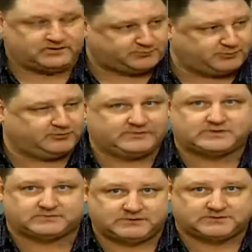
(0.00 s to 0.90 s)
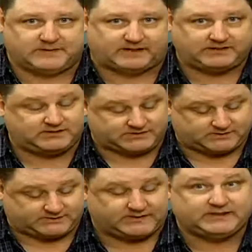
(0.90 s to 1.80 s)
to prove it's, it's
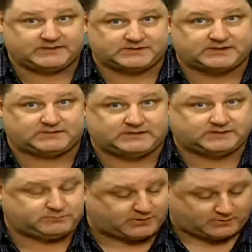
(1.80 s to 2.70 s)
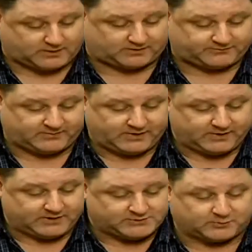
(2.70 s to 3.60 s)
magnesium. And it is. It did blow off.
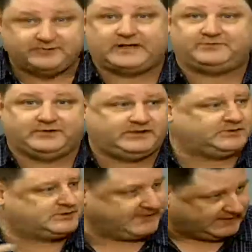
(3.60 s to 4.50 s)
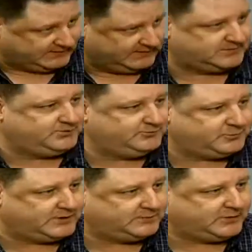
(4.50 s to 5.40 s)
So we've got videos of that that you've
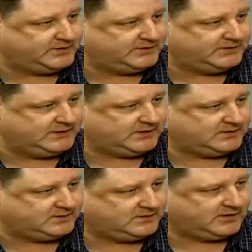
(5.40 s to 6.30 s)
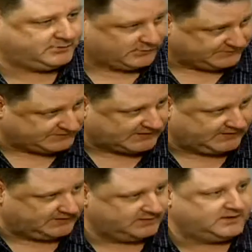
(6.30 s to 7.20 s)
put up on the uh, on your yep,
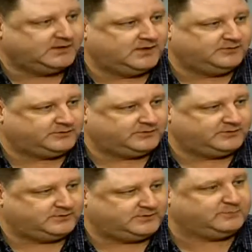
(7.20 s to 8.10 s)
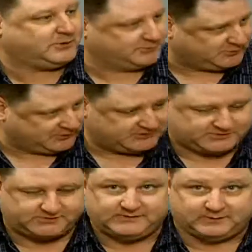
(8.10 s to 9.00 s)
website. Yep, the blowtorch. The
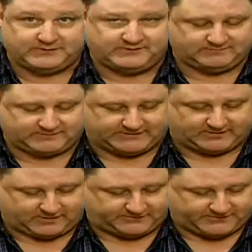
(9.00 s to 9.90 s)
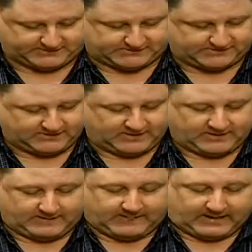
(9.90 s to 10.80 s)
blowtorch that we lit off this.
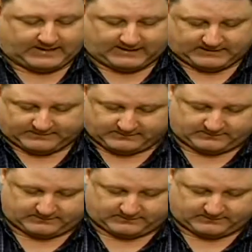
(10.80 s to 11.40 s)
And